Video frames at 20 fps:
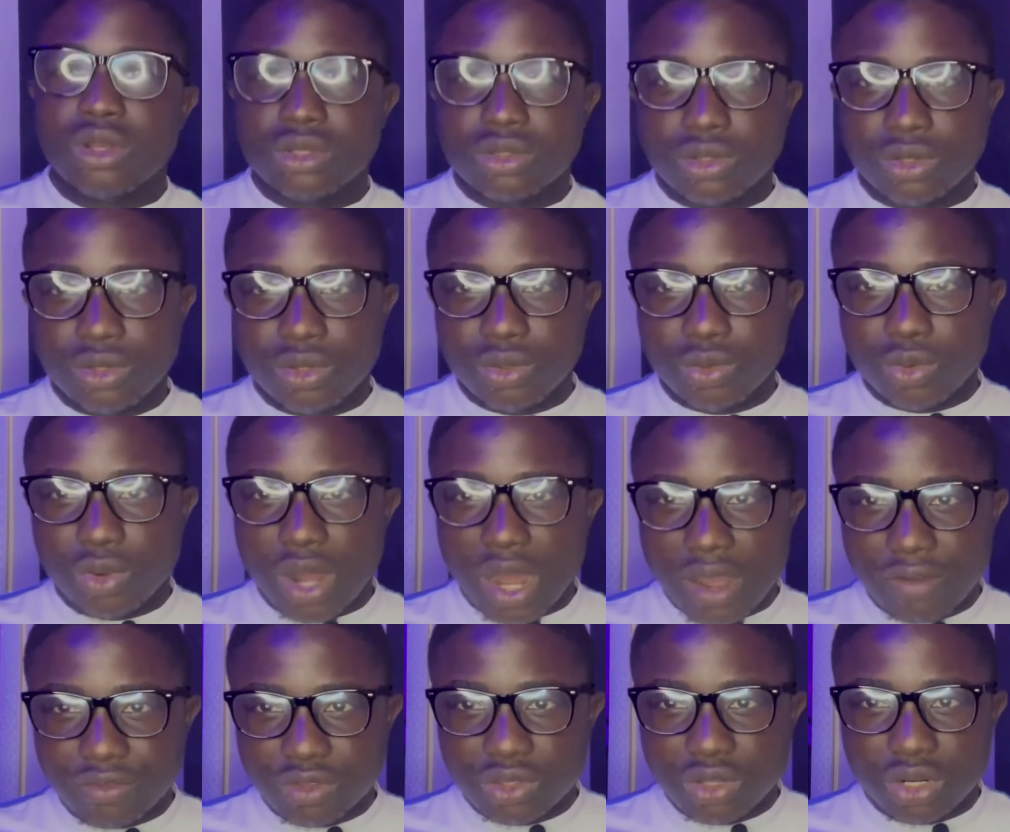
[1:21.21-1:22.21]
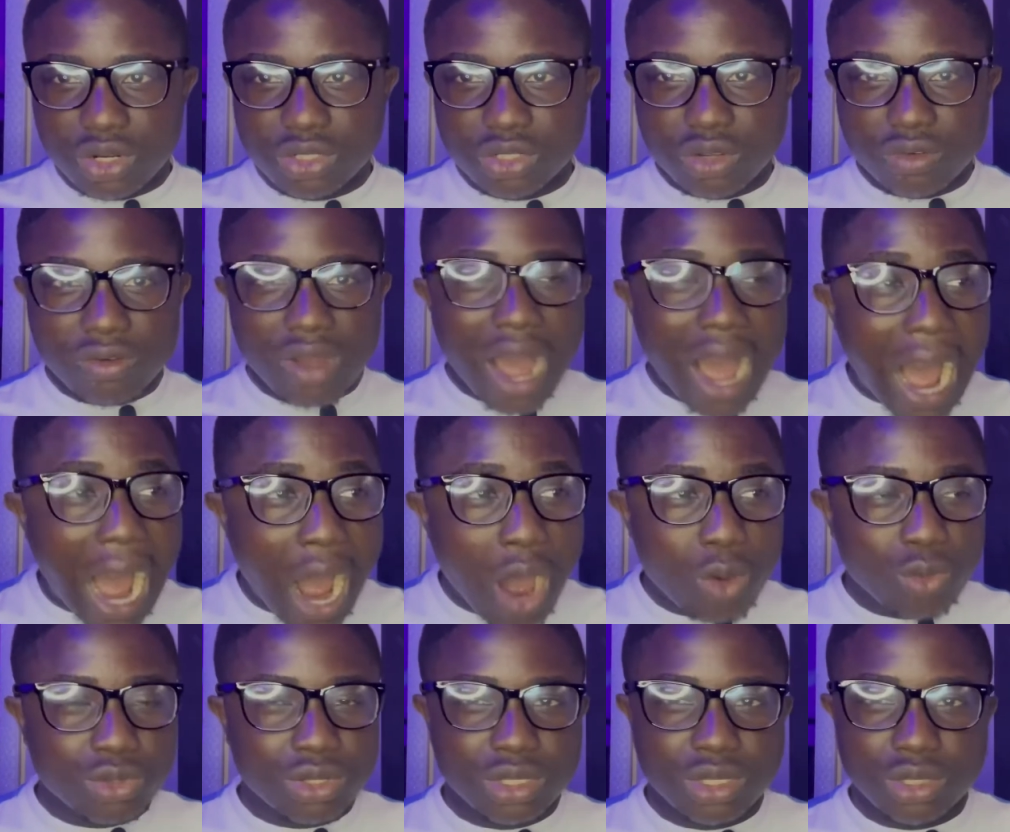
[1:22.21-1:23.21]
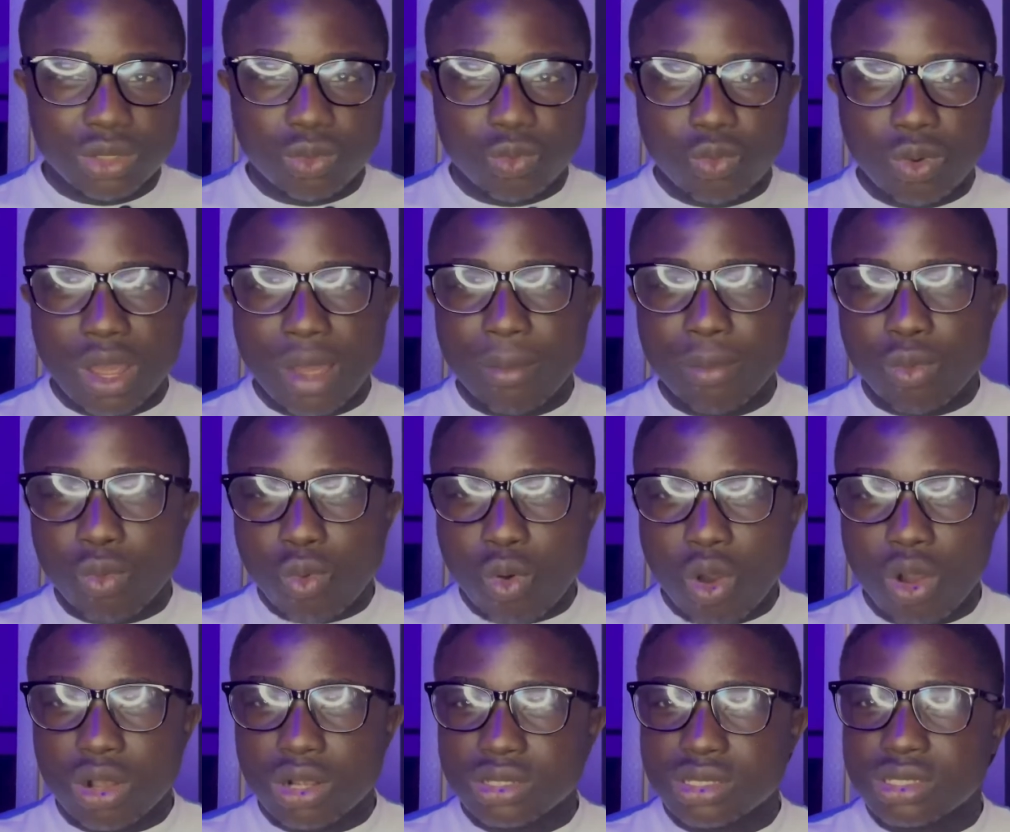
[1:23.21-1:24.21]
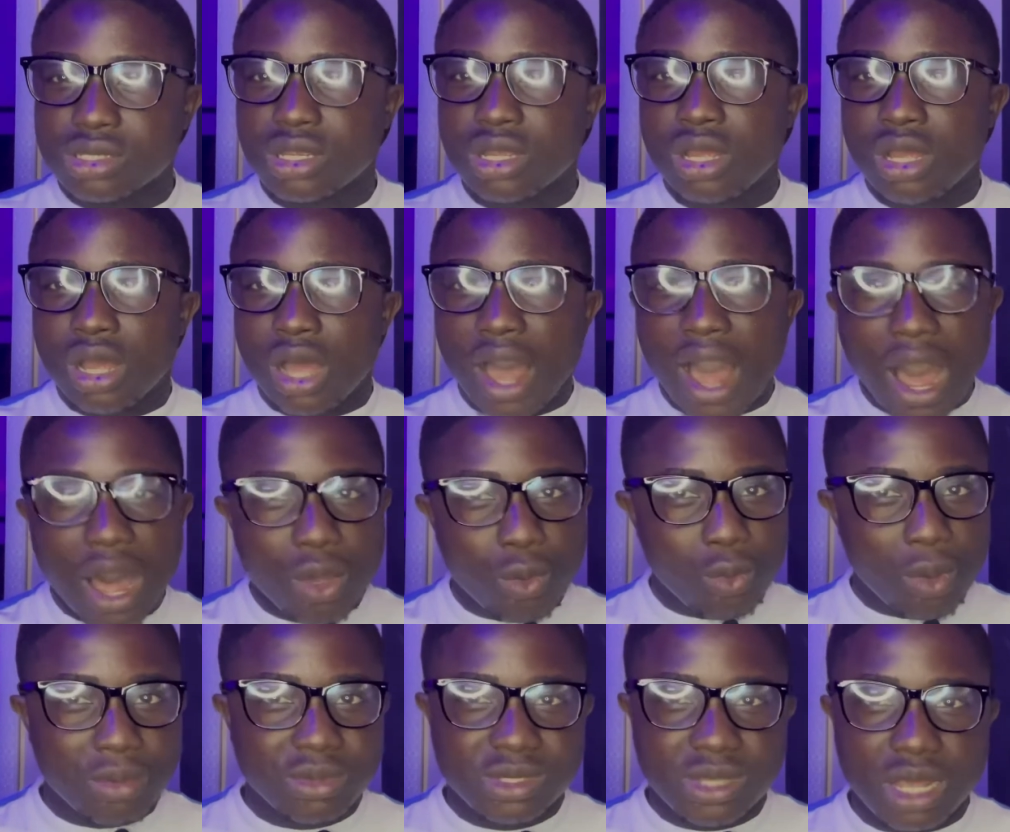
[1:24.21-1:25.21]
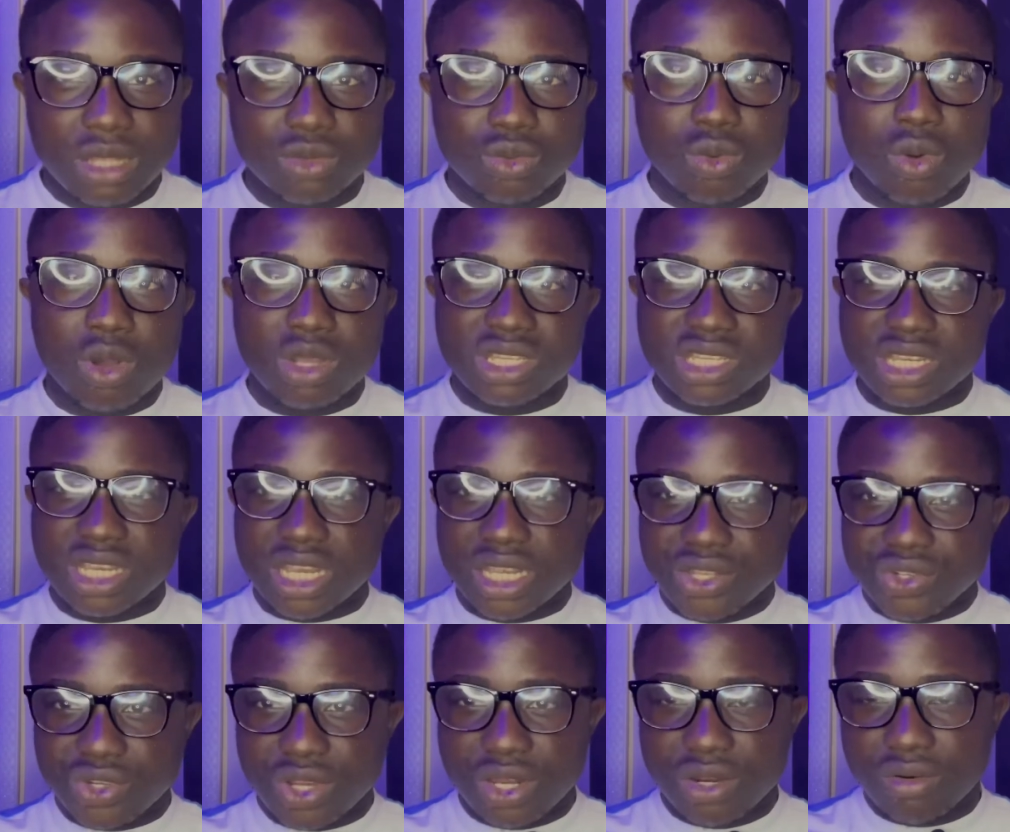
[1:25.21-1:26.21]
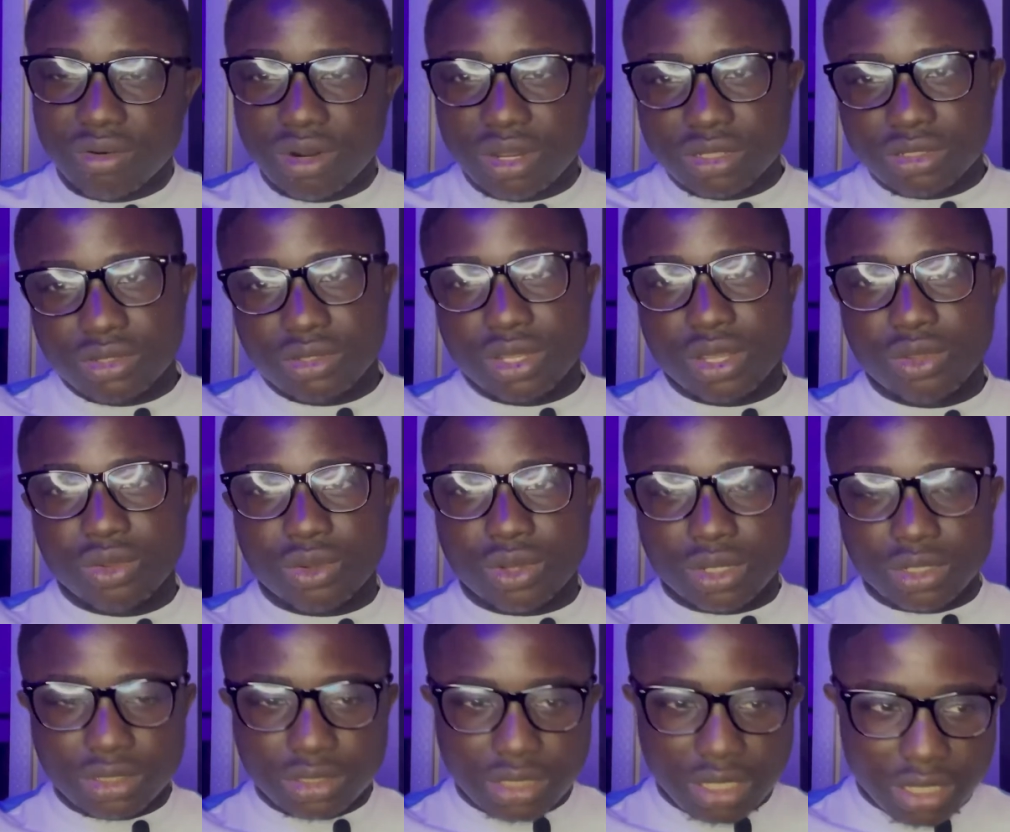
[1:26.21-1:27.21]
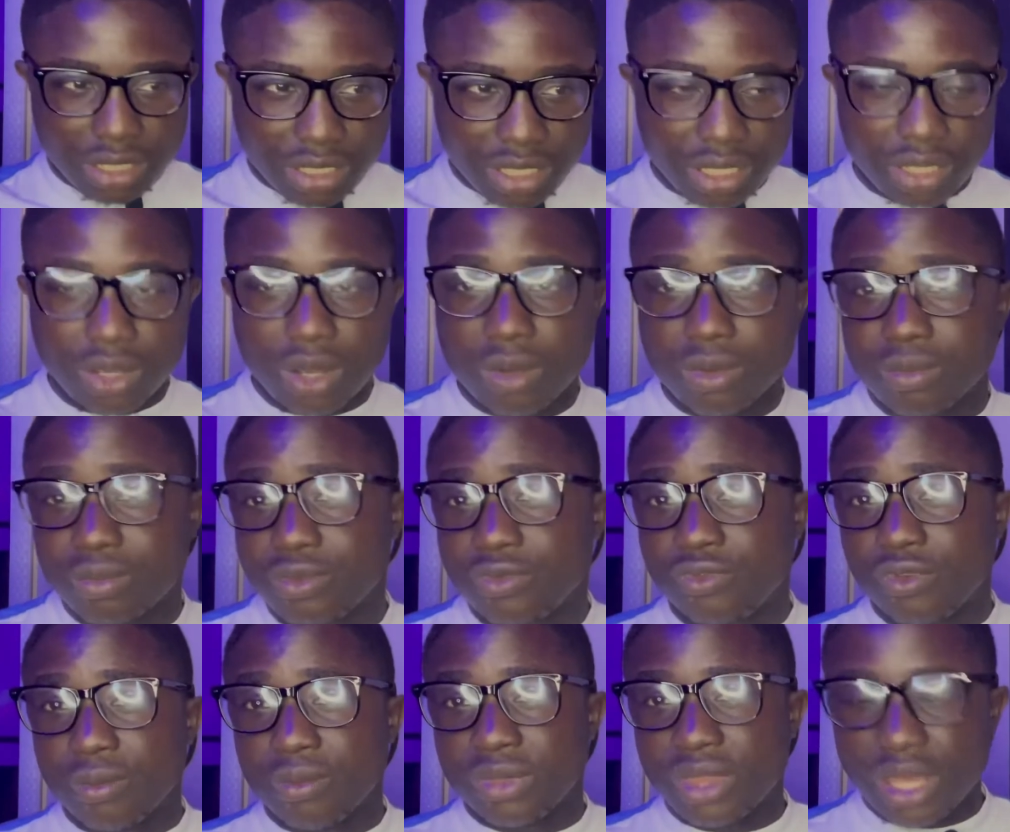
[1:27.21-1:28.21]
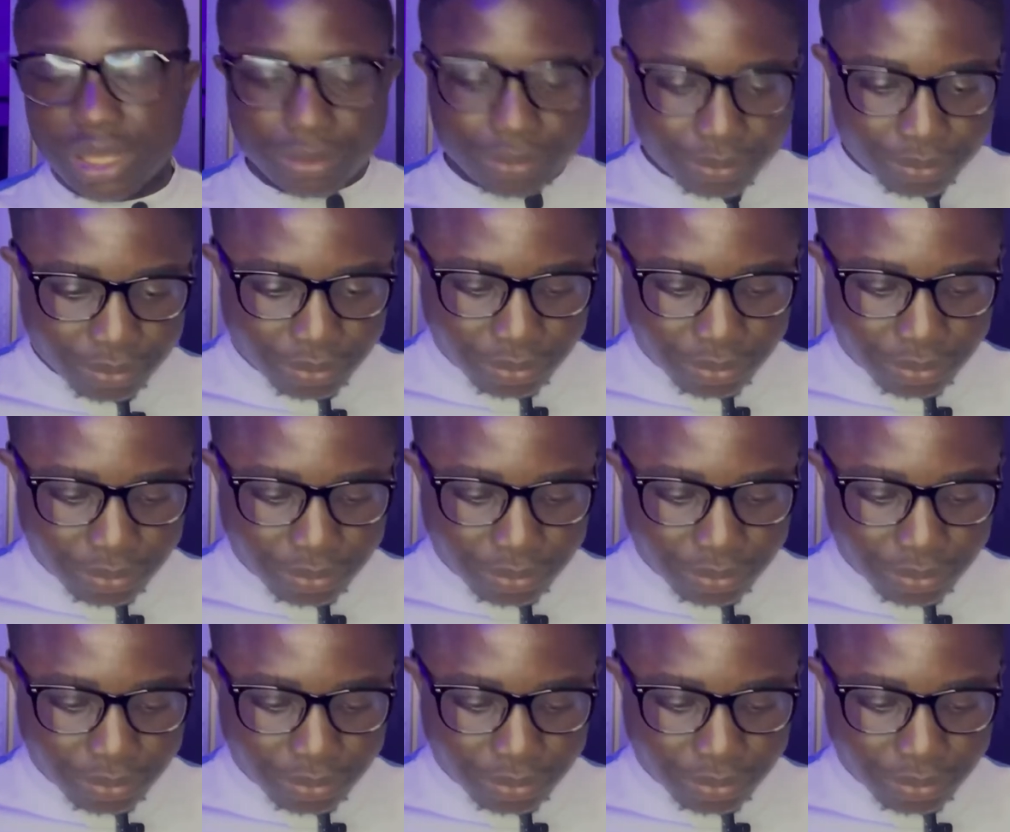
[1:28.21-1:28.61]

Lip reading: so you have the knowledge of how the web works, how a website works in general, so that you can then kick off from there.